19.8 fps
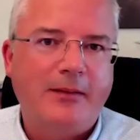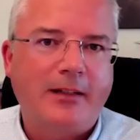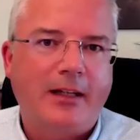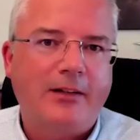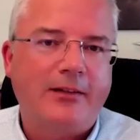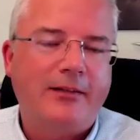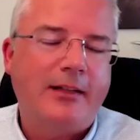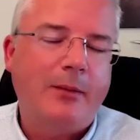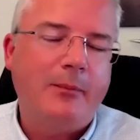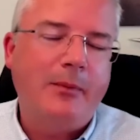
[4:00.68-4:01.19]
together.
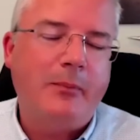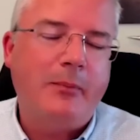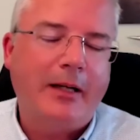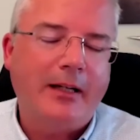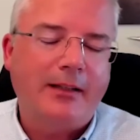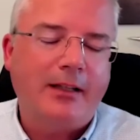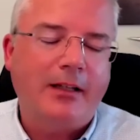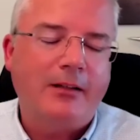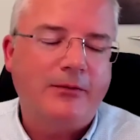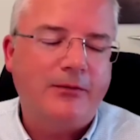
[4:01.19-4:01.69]
So let me
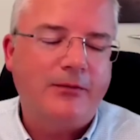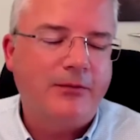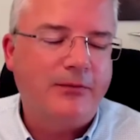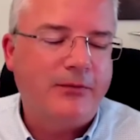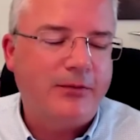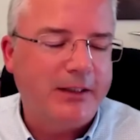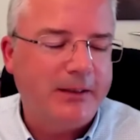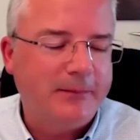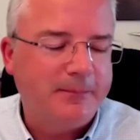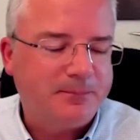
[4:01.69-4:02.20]
break it down
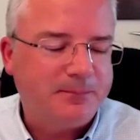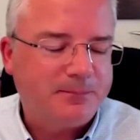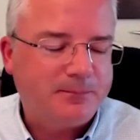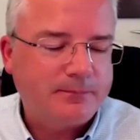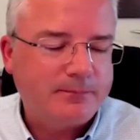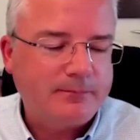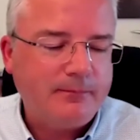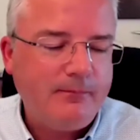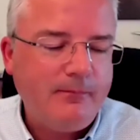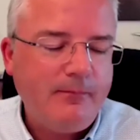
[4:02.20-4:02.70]
for you.
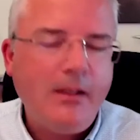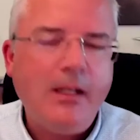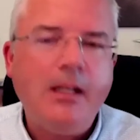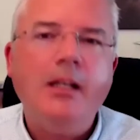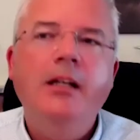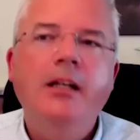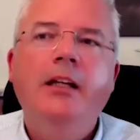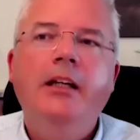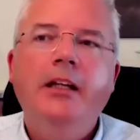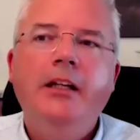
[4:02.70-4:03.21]

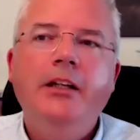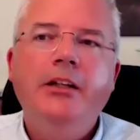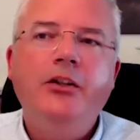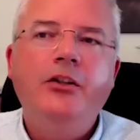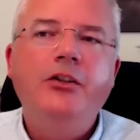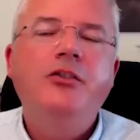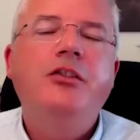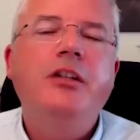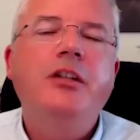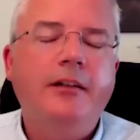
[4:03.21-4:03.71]

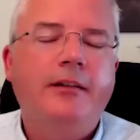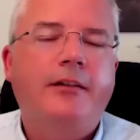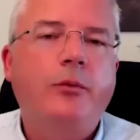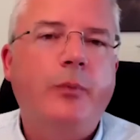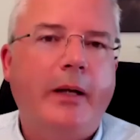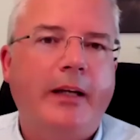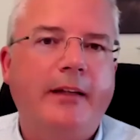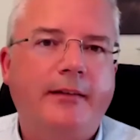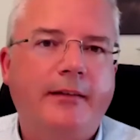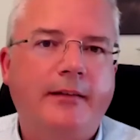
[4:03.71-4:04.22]
Your genius
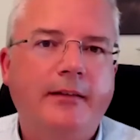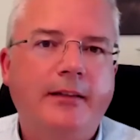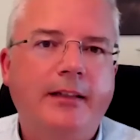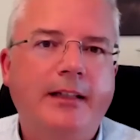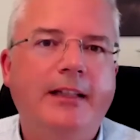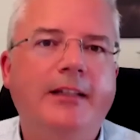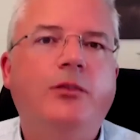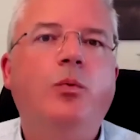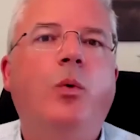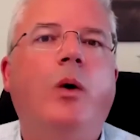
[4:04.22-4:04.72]
quest
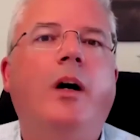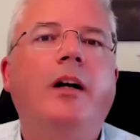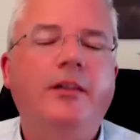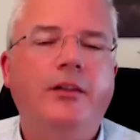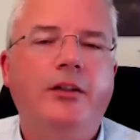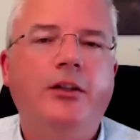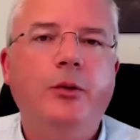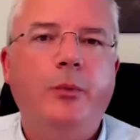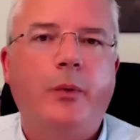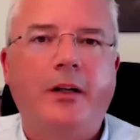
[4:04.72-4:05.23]
is what
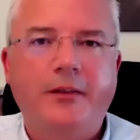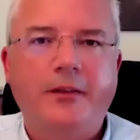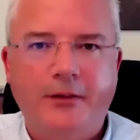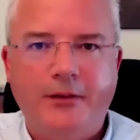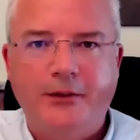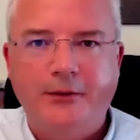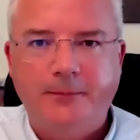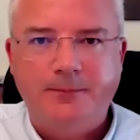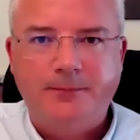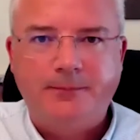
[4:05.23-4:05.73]
you are to
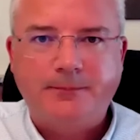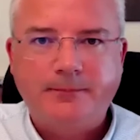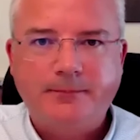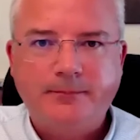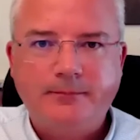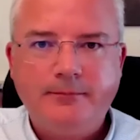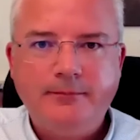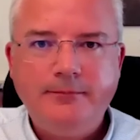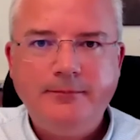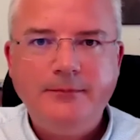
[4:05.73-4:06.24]
do.
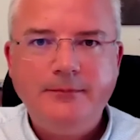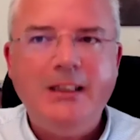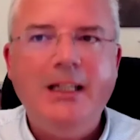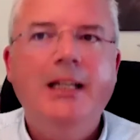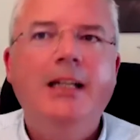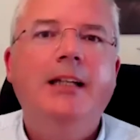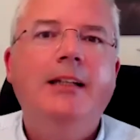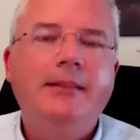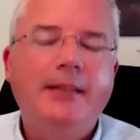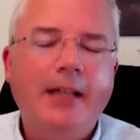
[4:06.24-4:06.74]

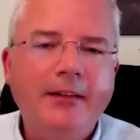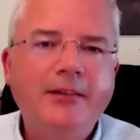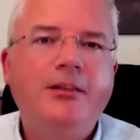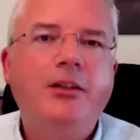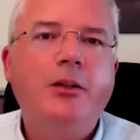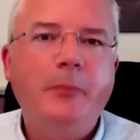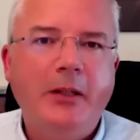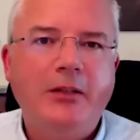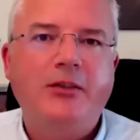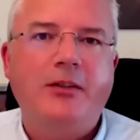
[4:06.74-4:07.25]
That's
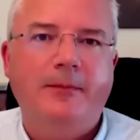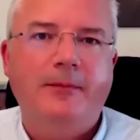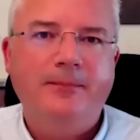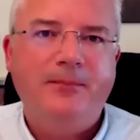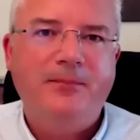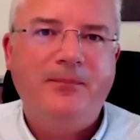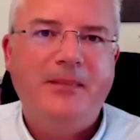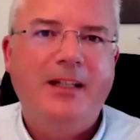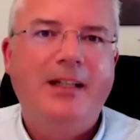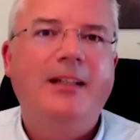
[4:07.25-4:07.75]
your mission.
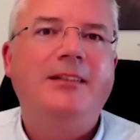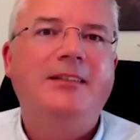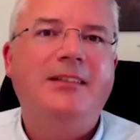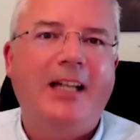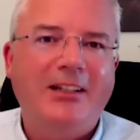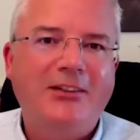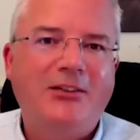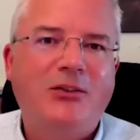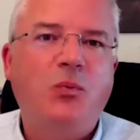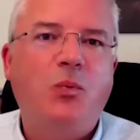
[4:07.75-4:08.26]

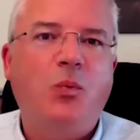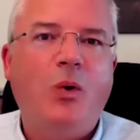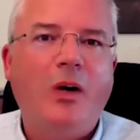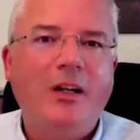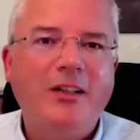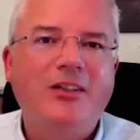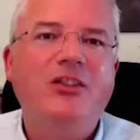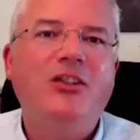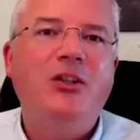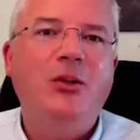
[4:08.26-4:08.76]
That's
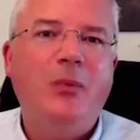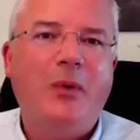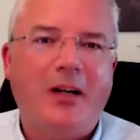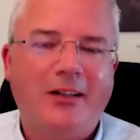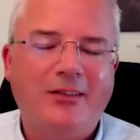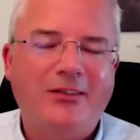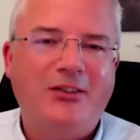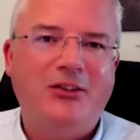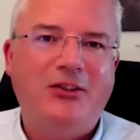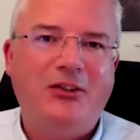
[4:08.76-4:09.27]
what you are
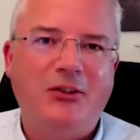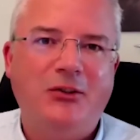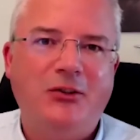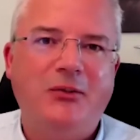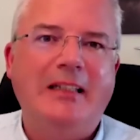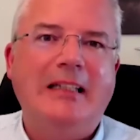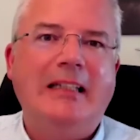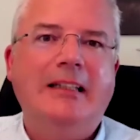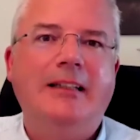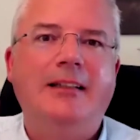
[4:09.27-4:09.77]
to
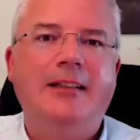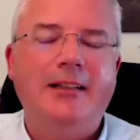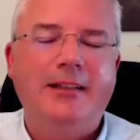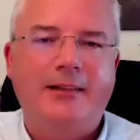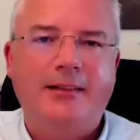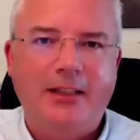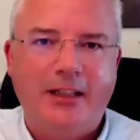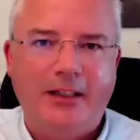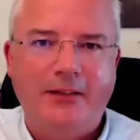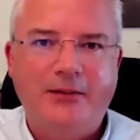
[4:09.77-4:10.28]
do in
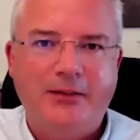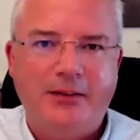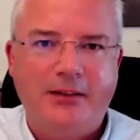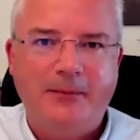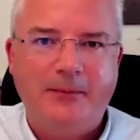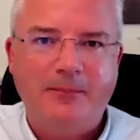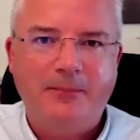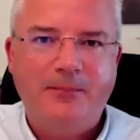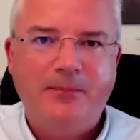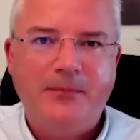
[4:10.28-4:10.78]
this lifetime.